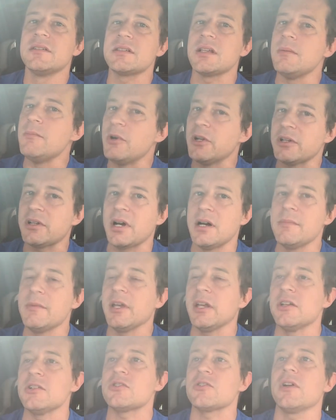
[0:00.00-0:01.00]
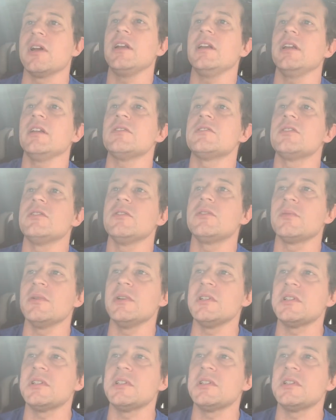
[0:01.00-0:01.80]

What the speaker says: someone coming and training 2-3